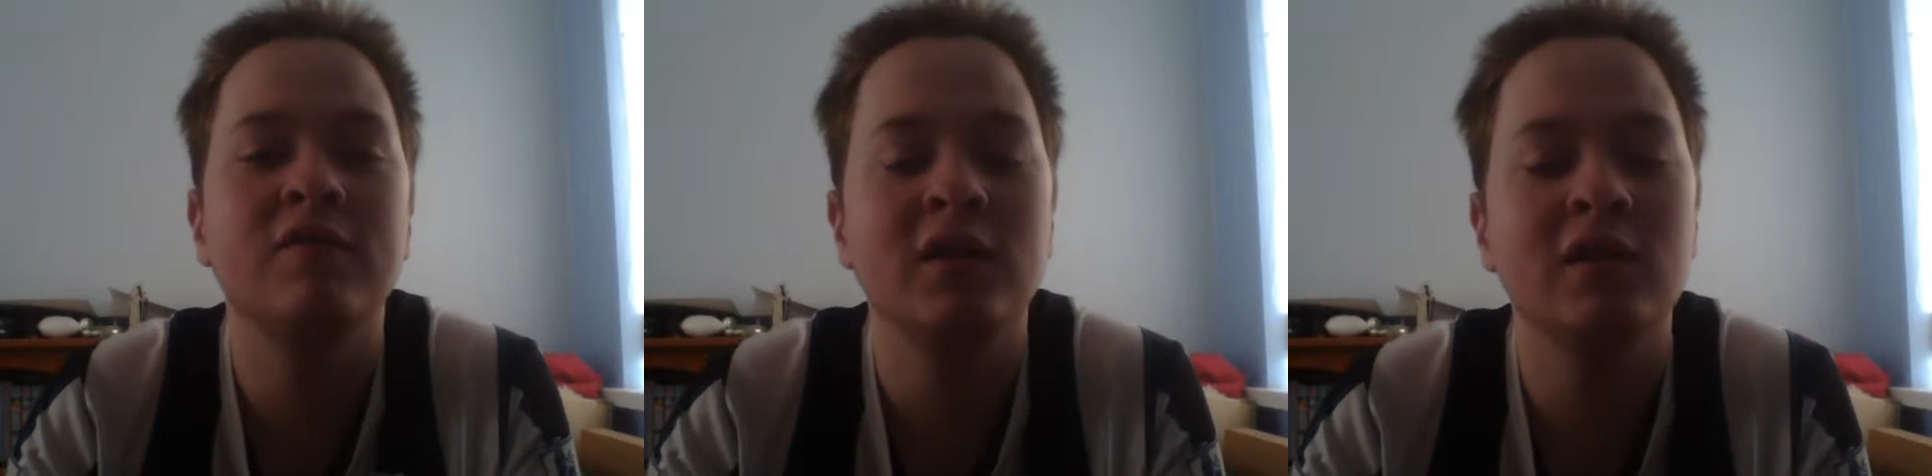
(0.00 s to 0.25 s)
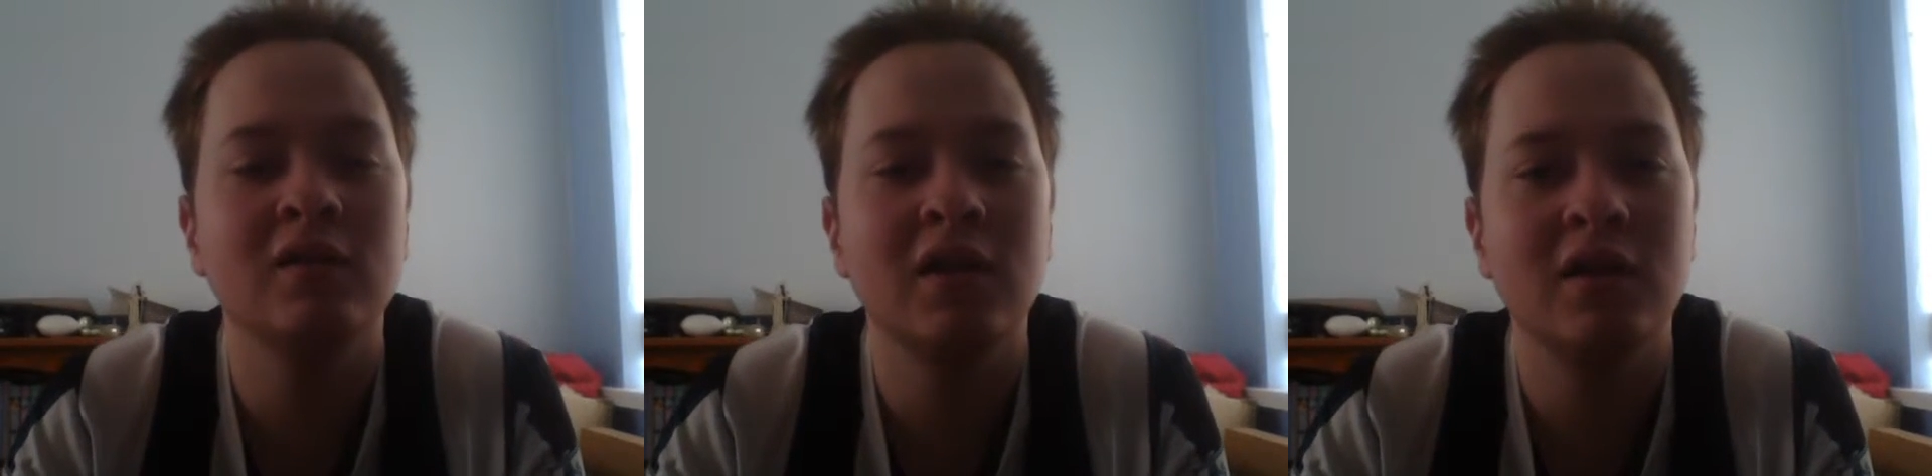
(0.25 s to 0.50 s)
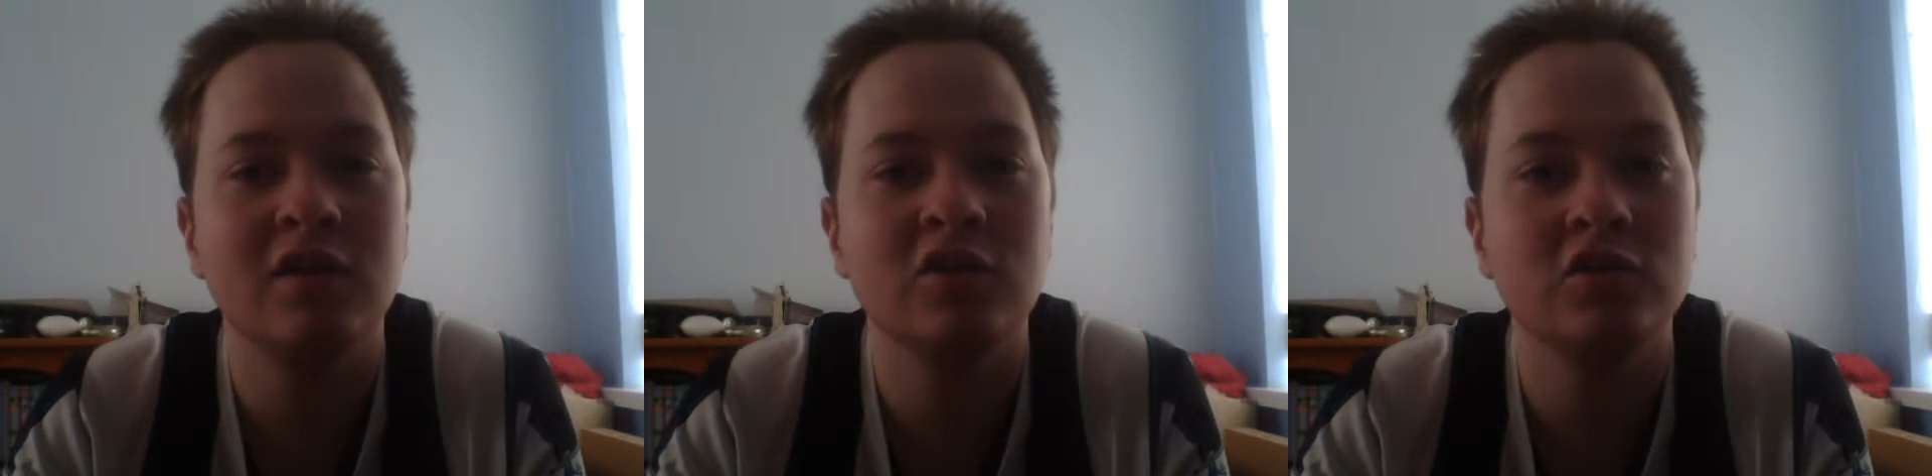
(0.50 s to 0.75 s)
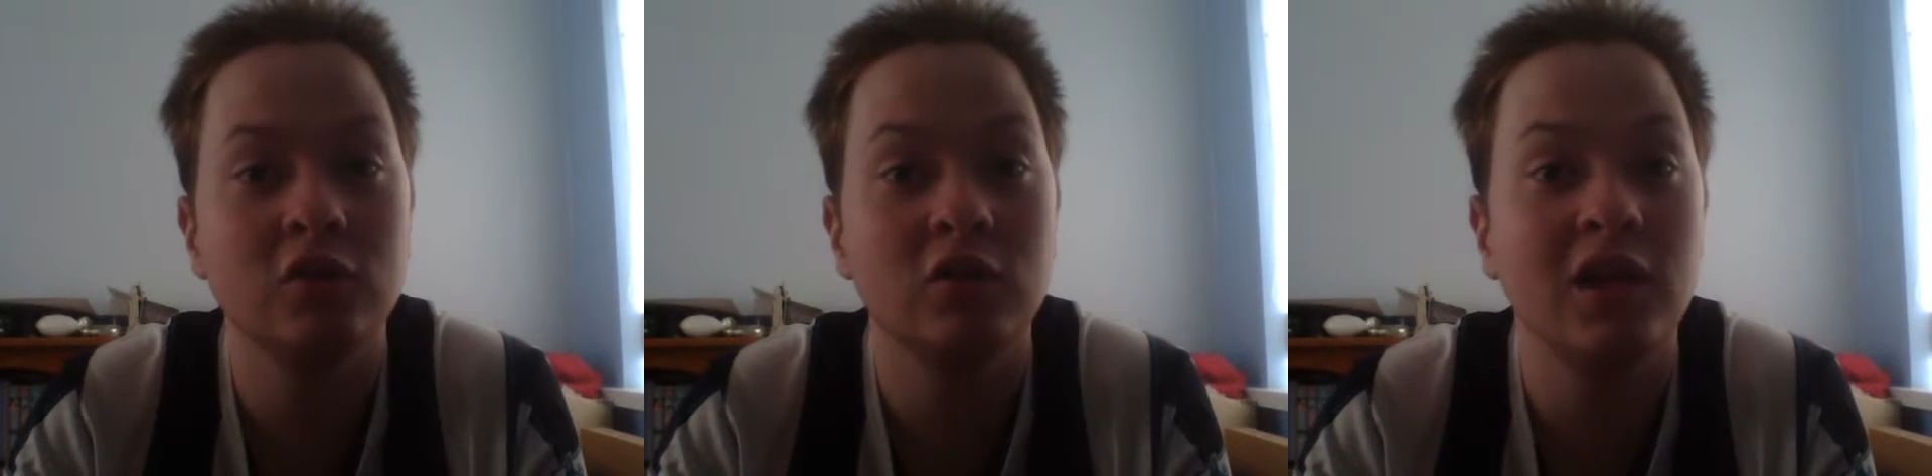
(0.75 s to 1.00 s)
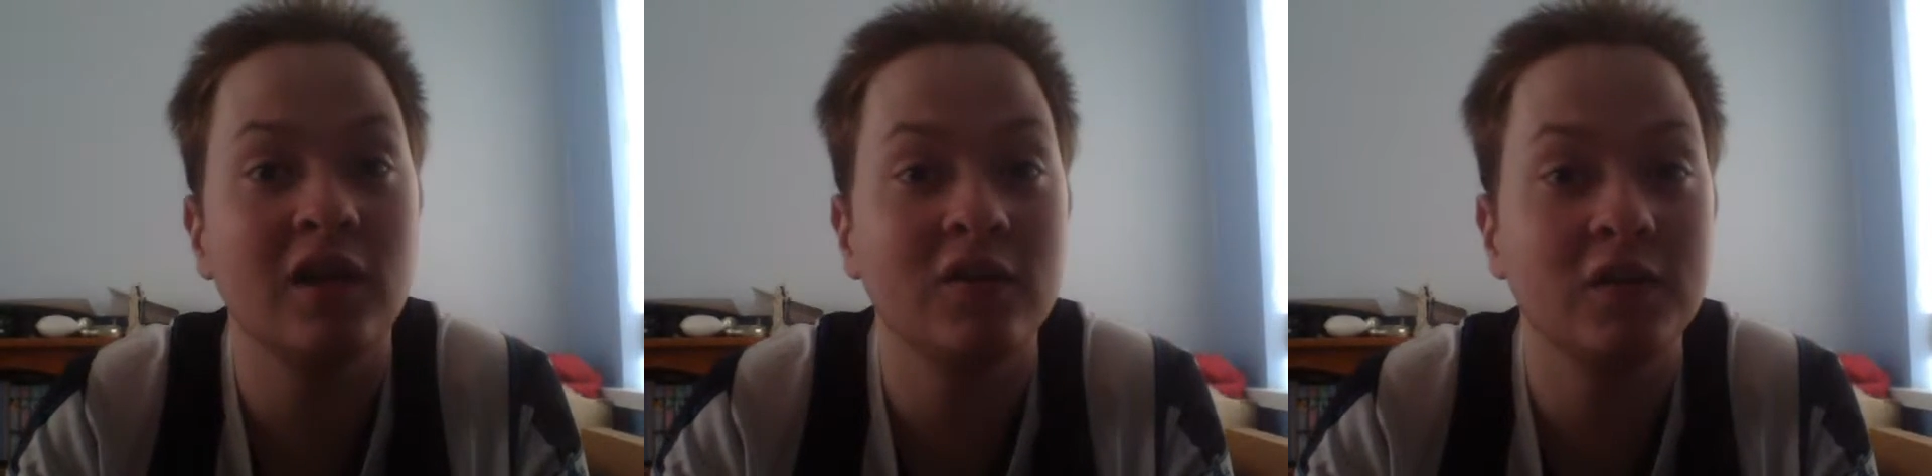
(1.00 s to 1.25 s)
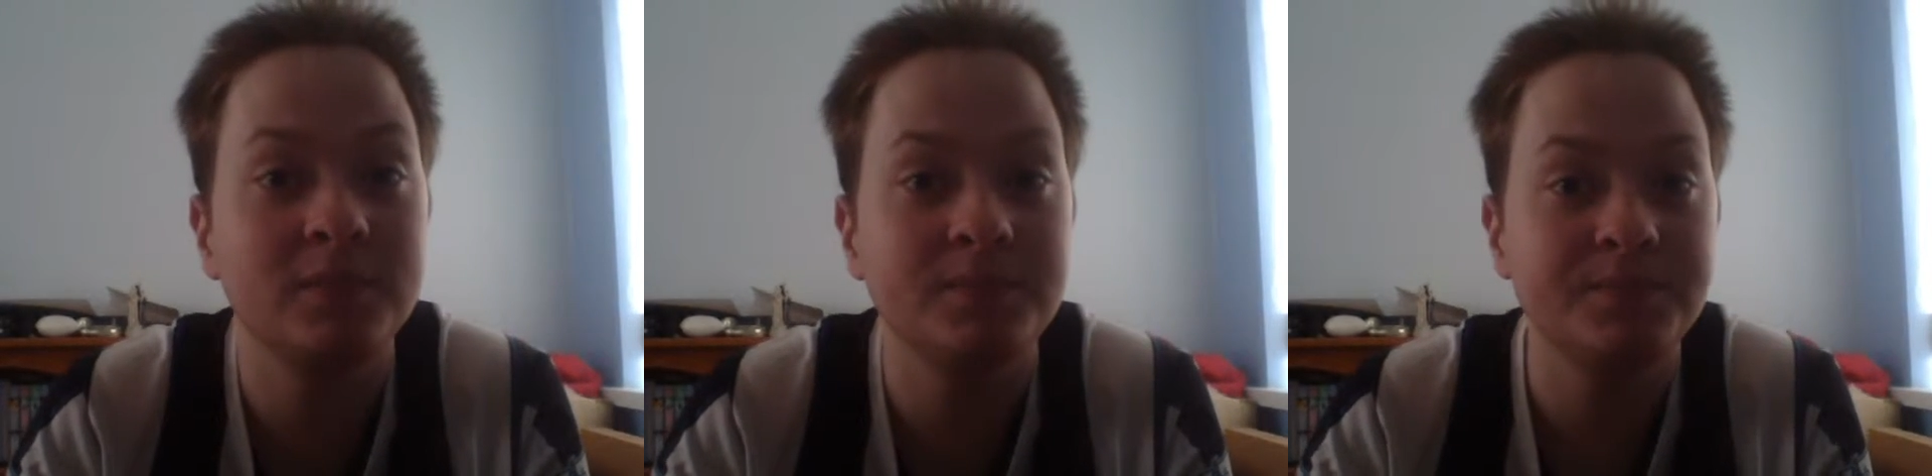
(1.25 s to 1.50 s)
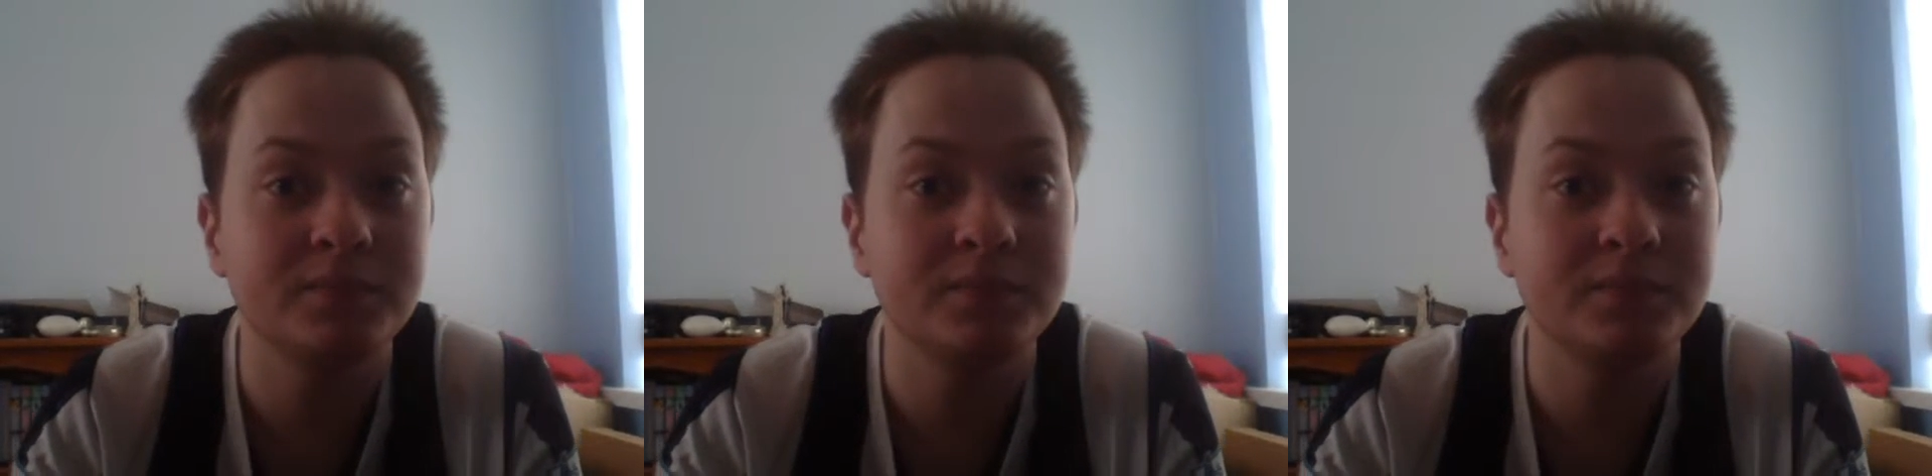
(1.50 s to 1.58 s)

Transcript: feels like you should listen.